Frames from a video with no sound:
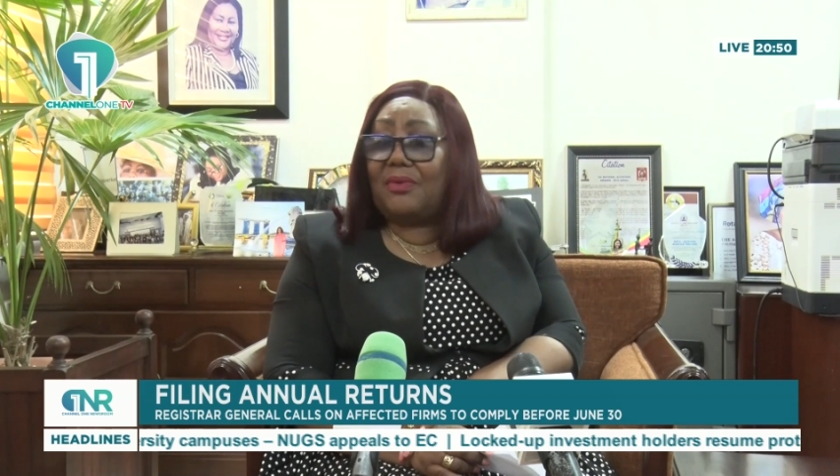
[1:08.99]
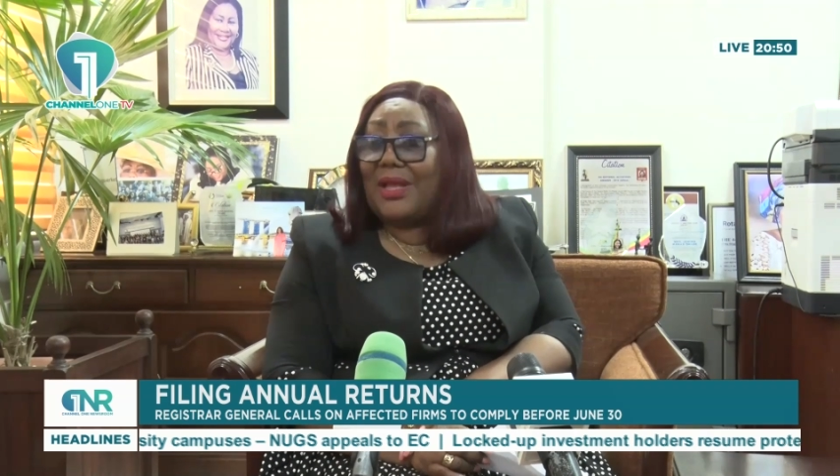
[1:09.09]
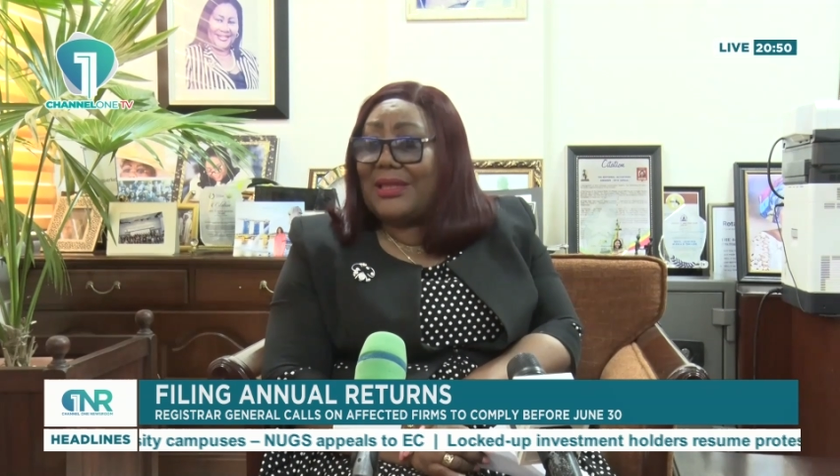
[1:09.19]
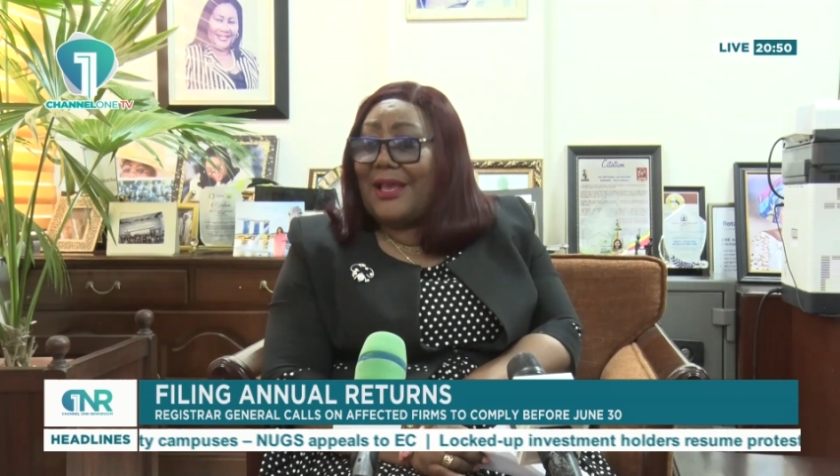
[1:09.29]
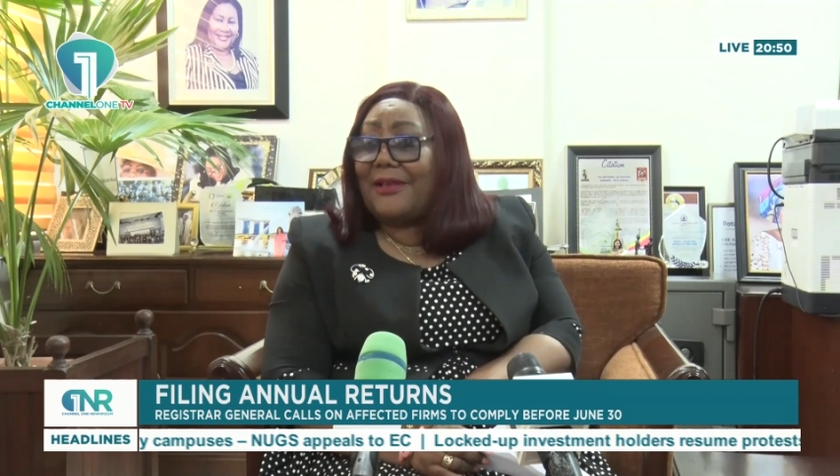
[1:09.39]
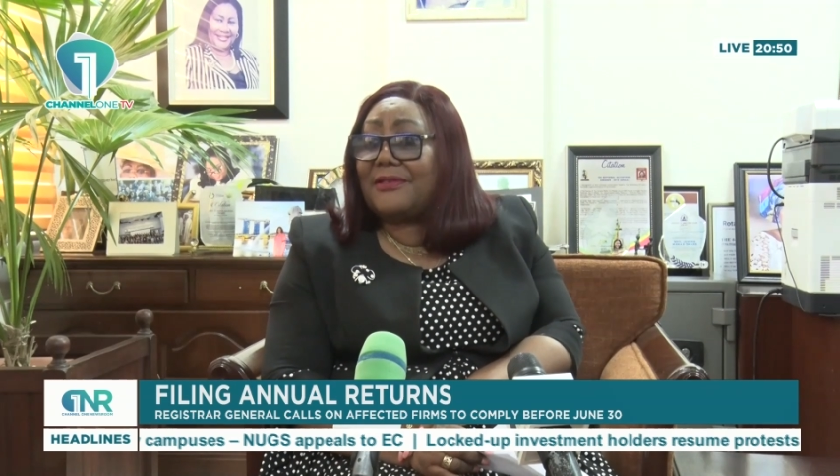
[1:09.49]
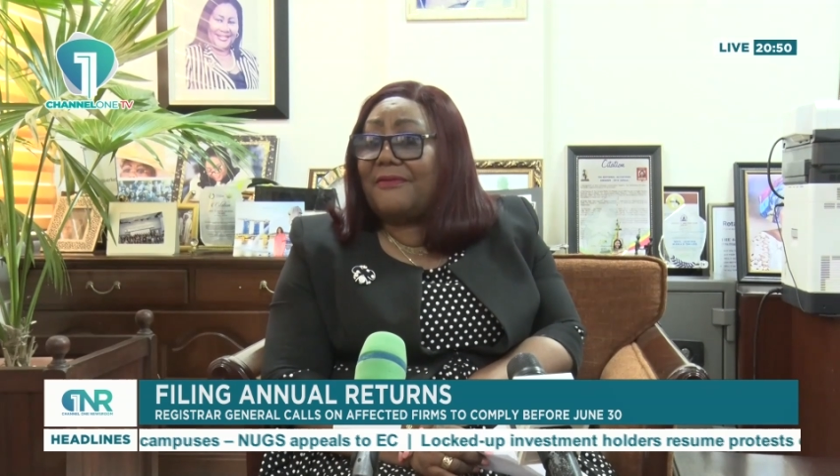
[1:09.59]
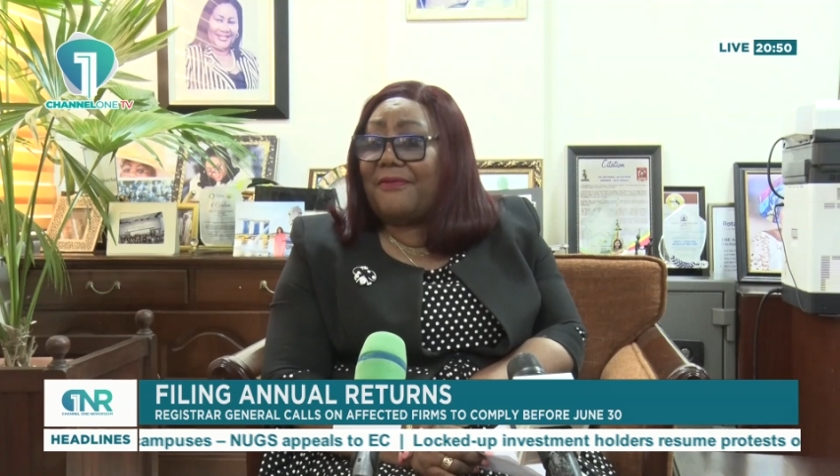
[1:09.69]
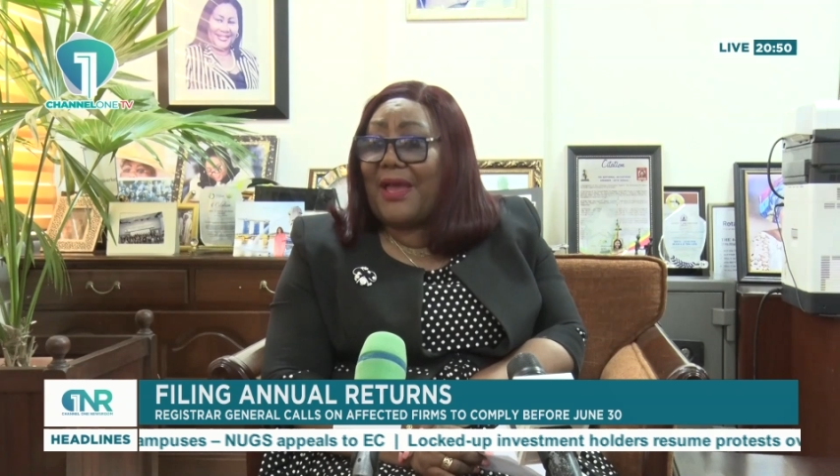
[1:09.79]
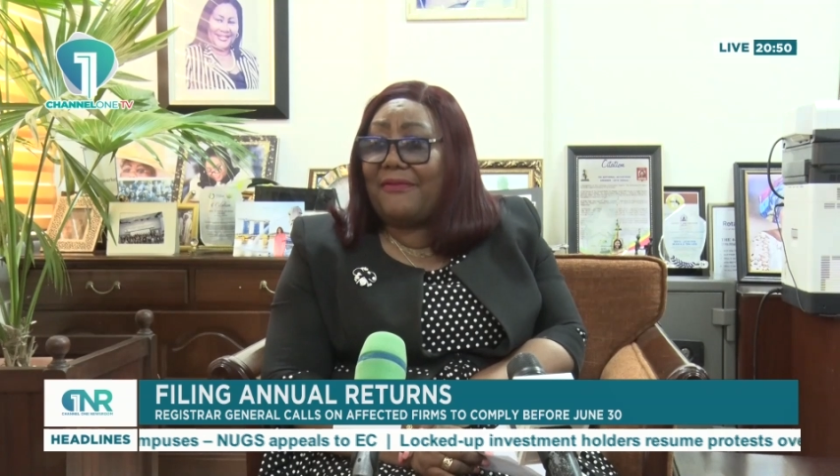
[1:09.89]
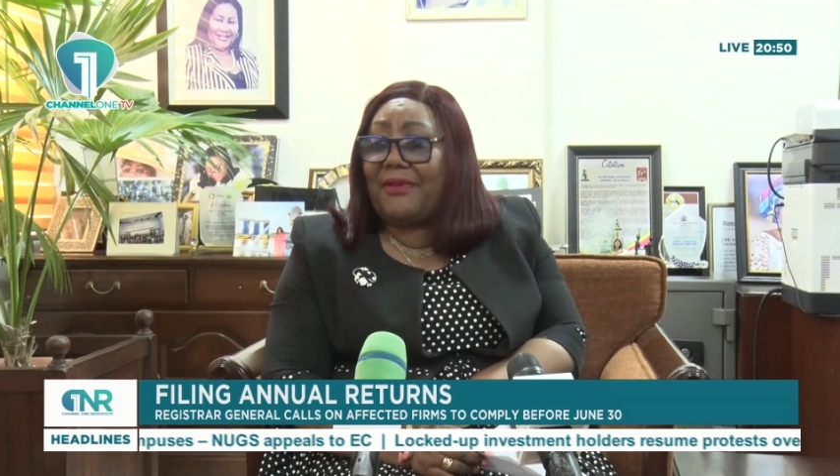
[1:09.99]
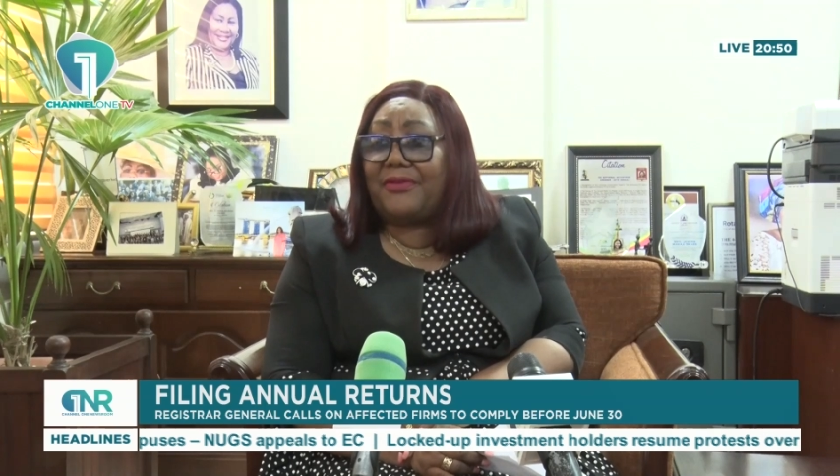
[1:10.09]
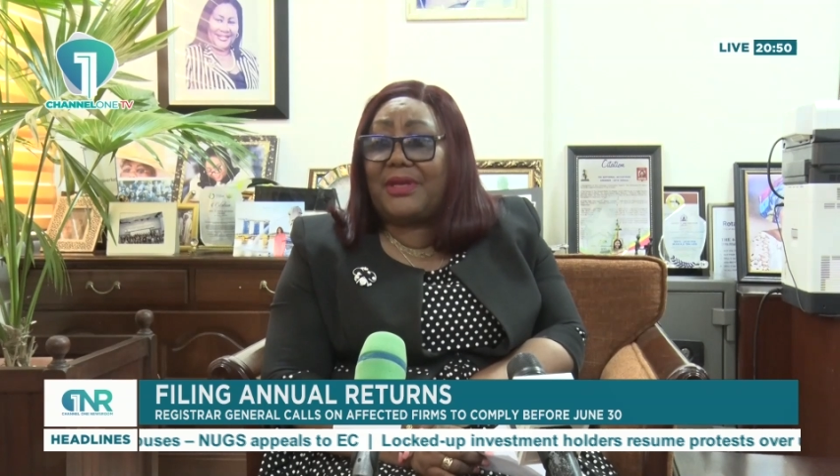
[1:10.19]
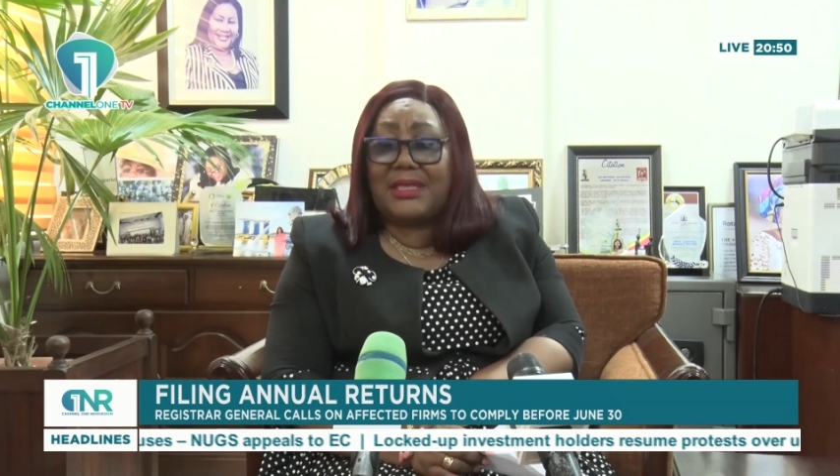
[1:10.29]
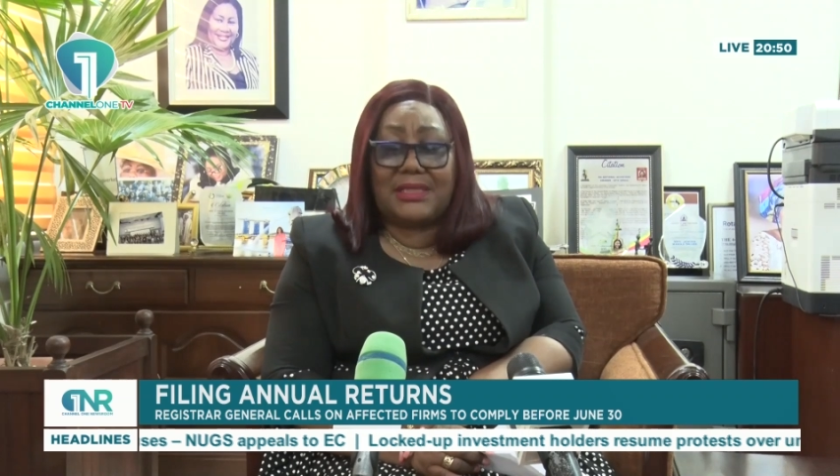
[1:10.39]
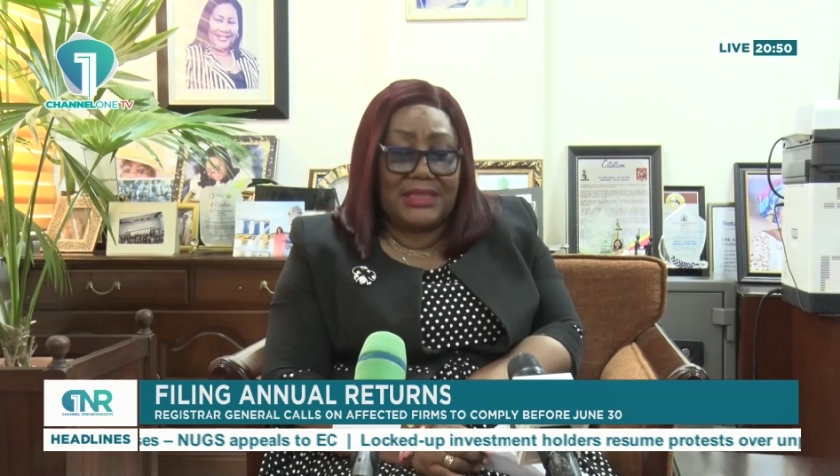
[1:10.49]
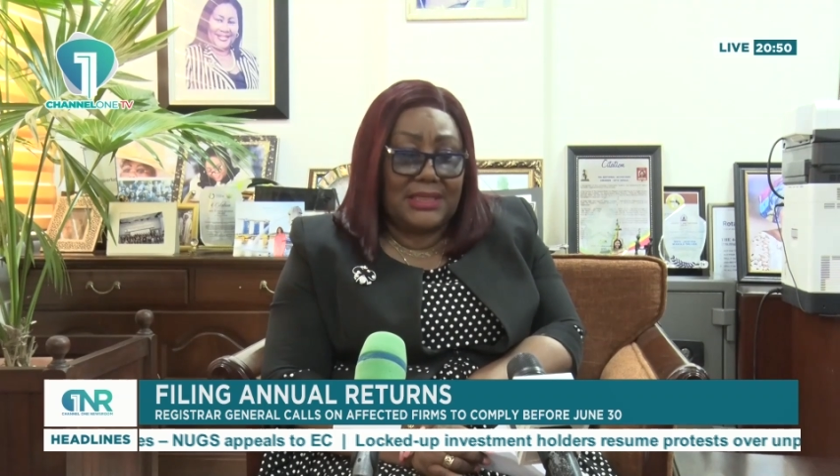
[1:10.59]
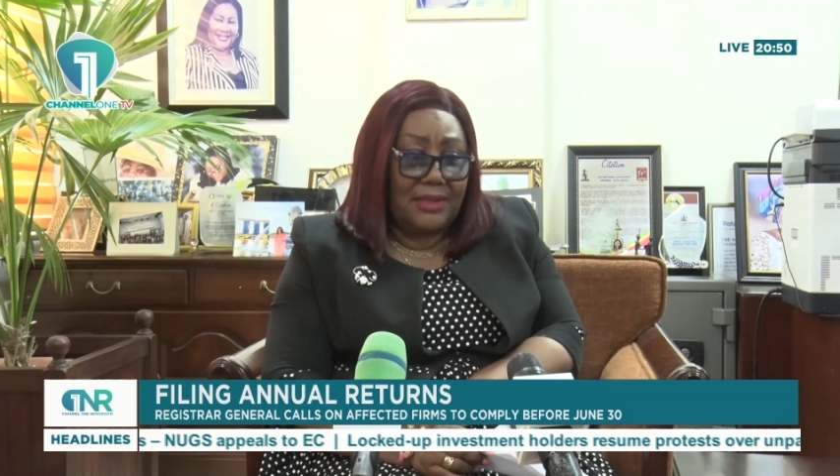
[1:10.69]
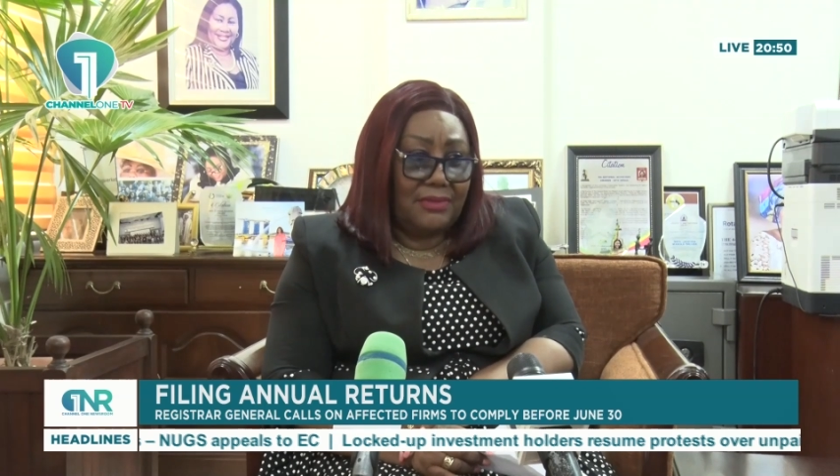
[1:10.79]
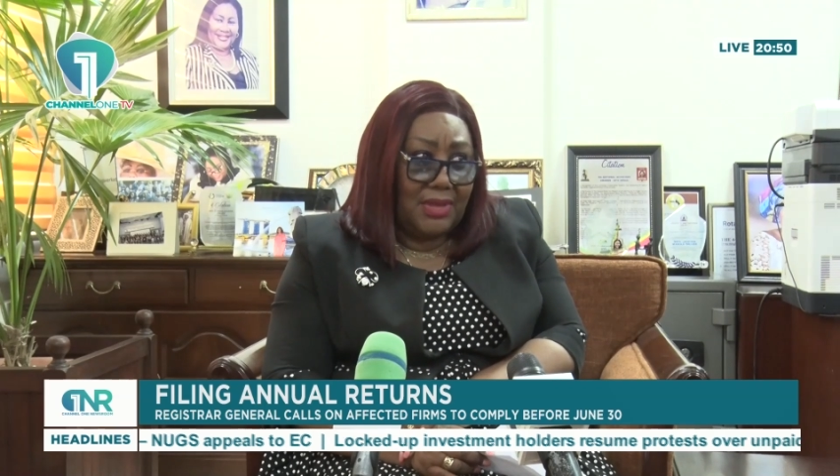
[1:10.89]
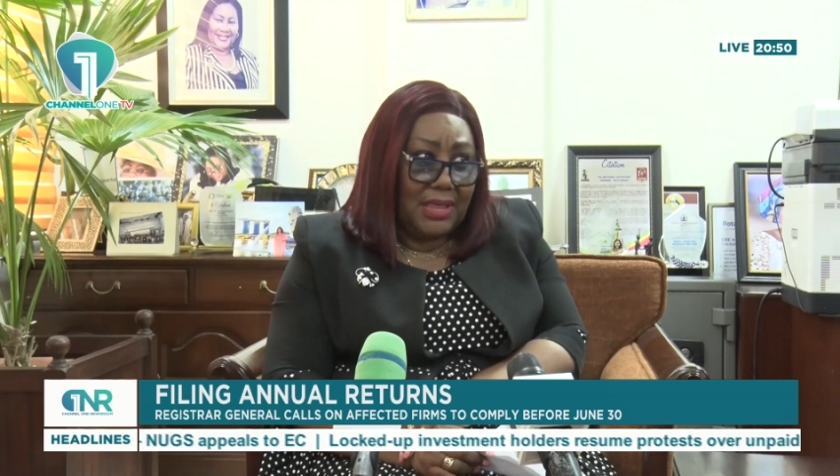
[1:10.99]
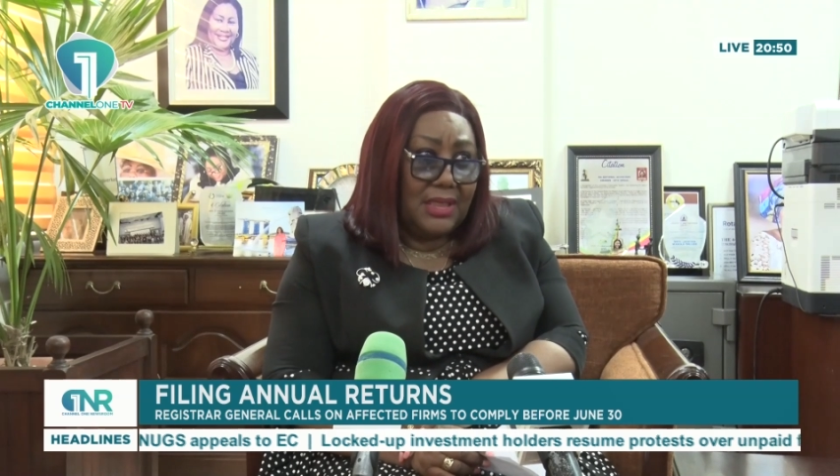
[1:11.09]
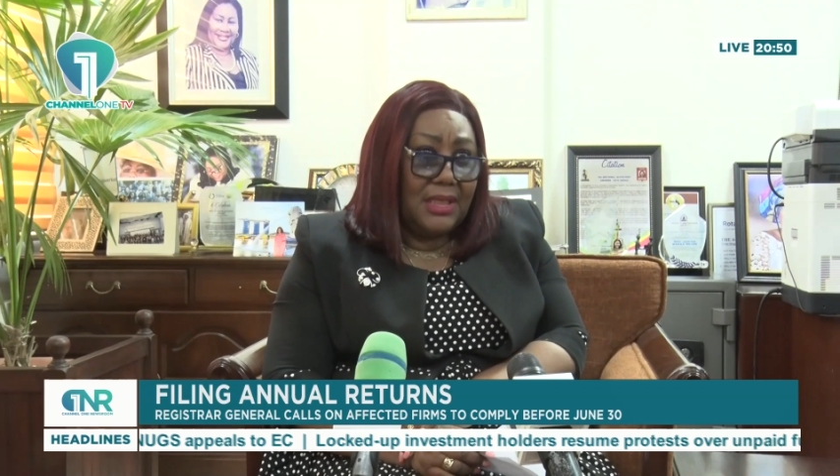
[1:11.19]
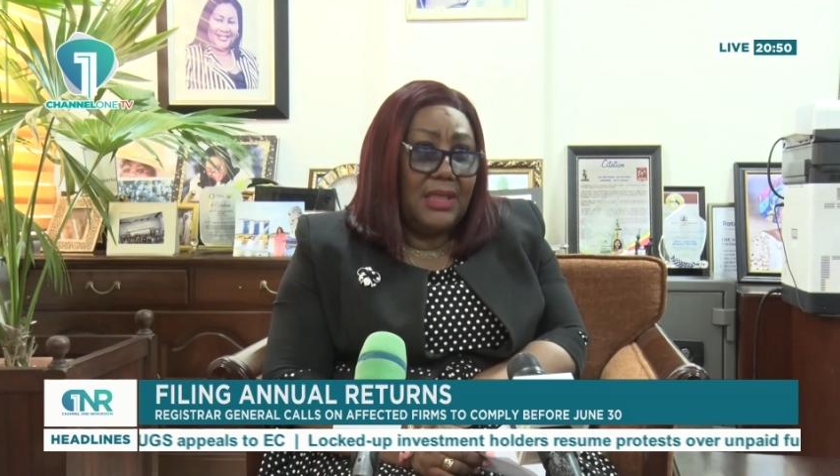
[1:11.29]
one thousand five hundred sixty-three.